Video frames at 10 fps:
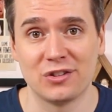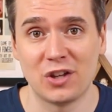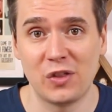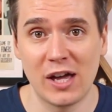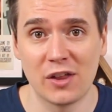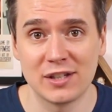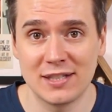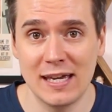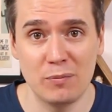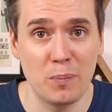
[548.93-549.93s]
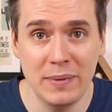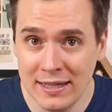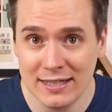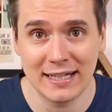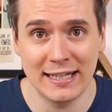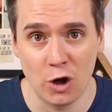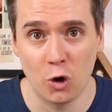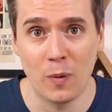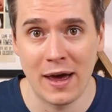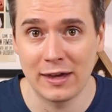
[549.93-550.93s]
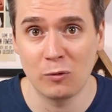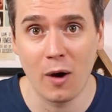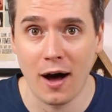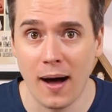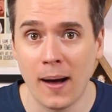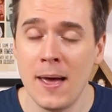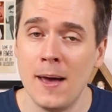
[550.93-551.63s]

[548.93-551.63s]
so the other team immediately know where they were,